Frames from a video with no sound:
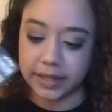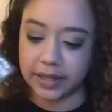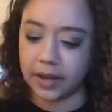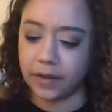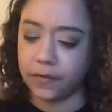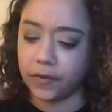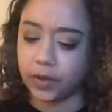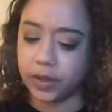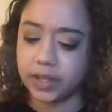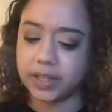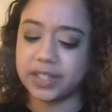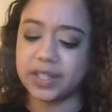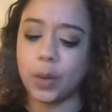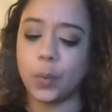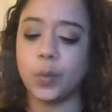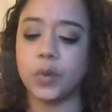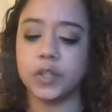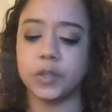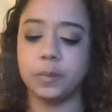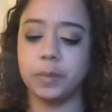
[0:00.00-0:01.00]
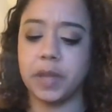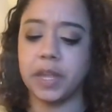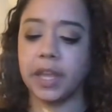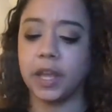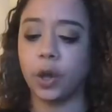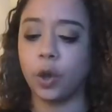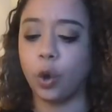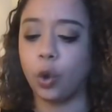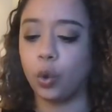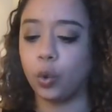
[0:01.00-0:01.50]
And I feel like someone's
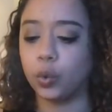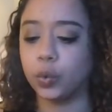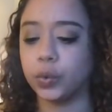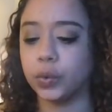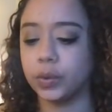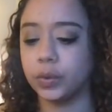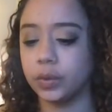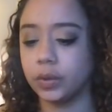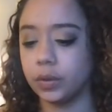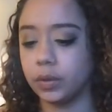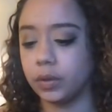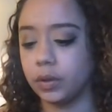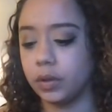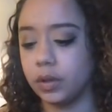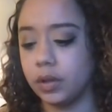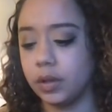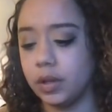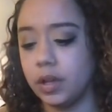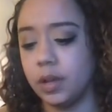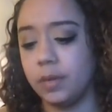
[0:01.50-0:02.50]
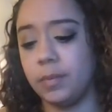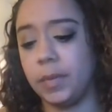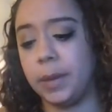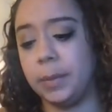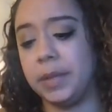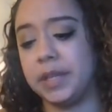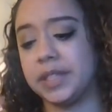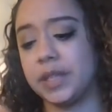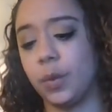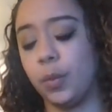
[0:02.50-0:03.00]
being cold.
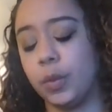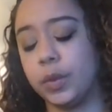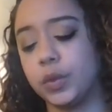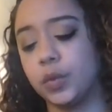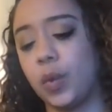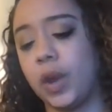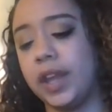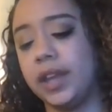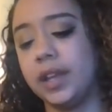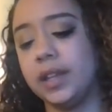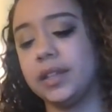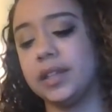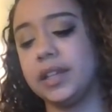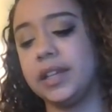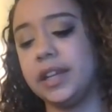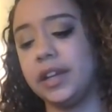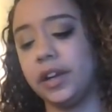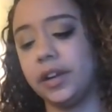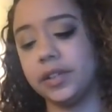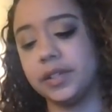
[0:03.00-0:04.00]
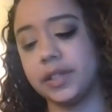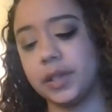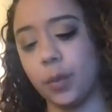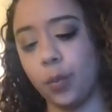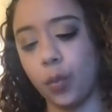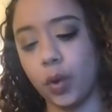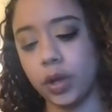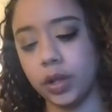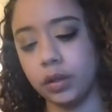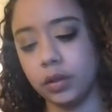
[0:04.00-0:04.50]
Maybe someone's waiting to hear on
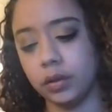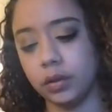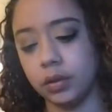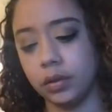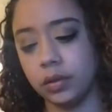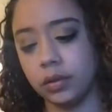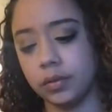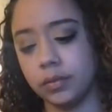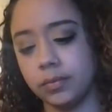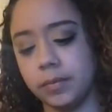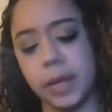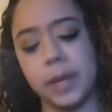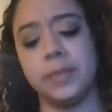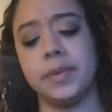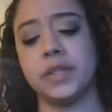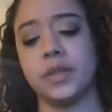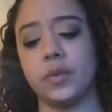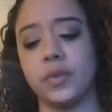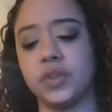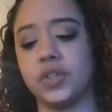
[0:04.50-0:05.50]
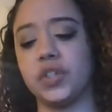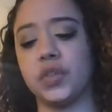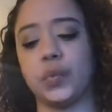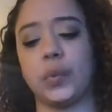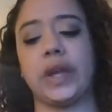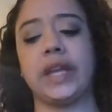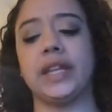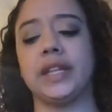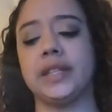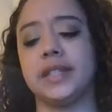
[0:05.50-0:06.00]
someone. Maybe someone's just
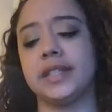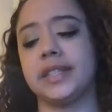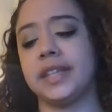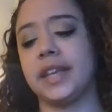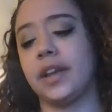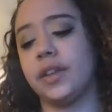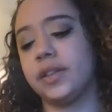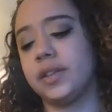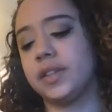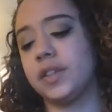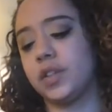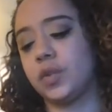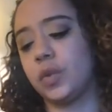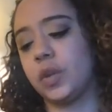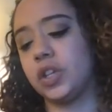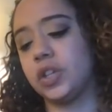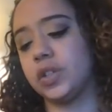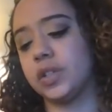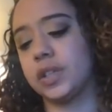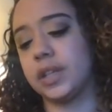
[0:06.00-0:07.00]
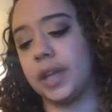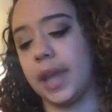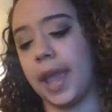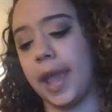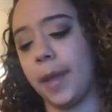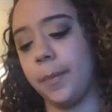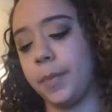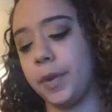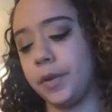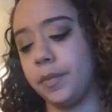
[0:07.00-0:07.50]
waiting to see how the situation's going to
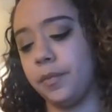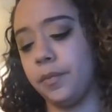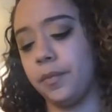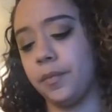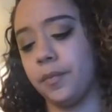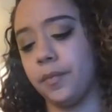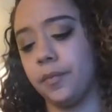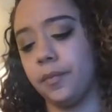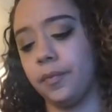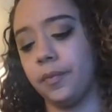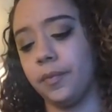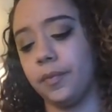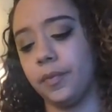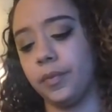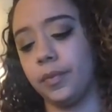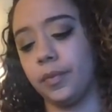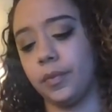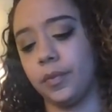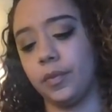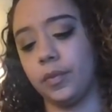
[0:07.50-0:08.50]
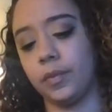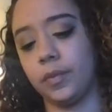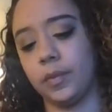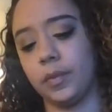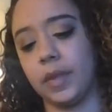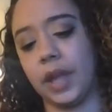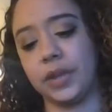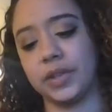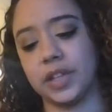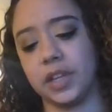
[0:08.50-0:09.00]
happen.
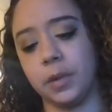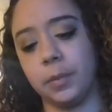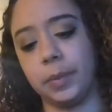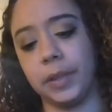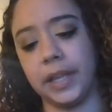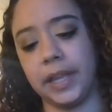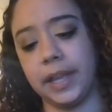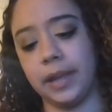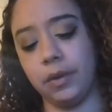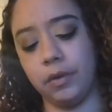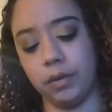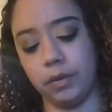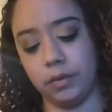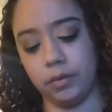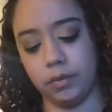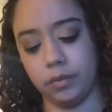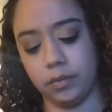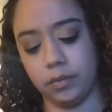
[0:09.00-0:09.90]
How it's going to play out.